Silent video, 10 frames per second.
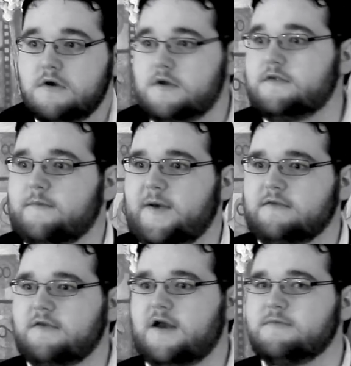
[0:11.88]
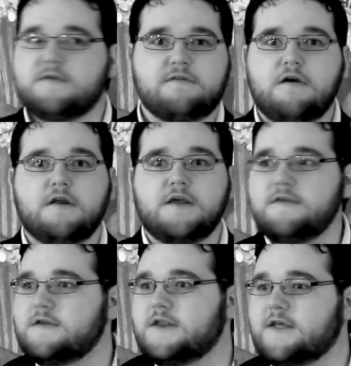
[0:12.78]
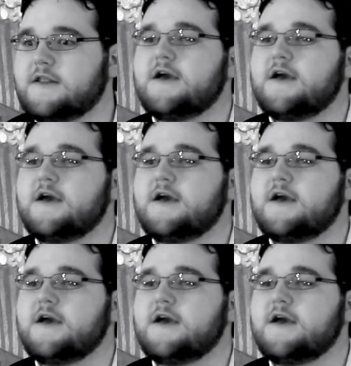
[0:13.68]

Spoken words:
it's about time to start, isn't it?